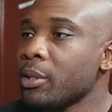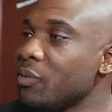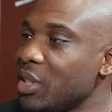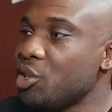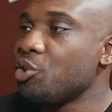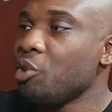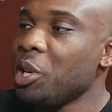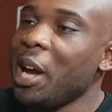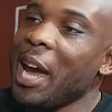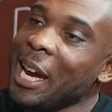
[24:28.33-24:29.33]
the
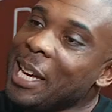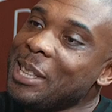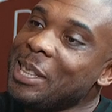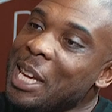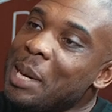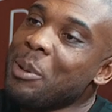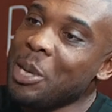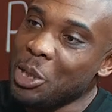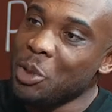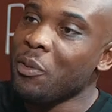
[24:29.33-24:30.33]
street
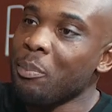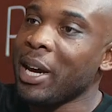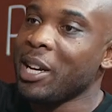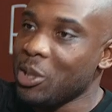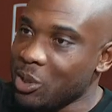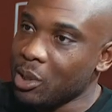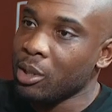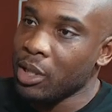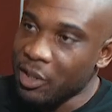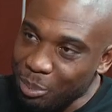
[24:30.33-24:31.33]
academia you've managed to
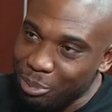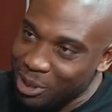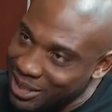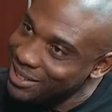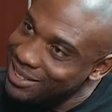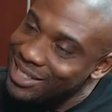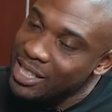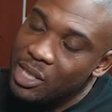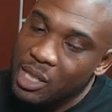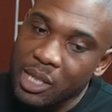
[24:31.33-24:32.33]
kind of bring
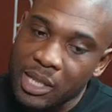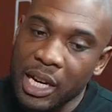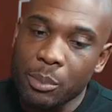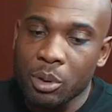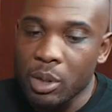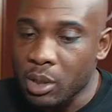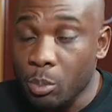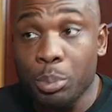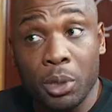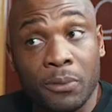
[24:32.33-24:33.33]
to the table is a
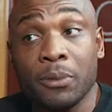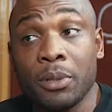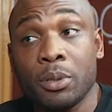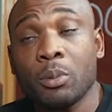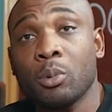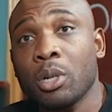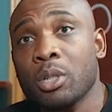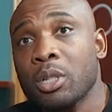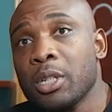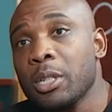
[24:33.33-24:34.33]
beautiful thing to watch.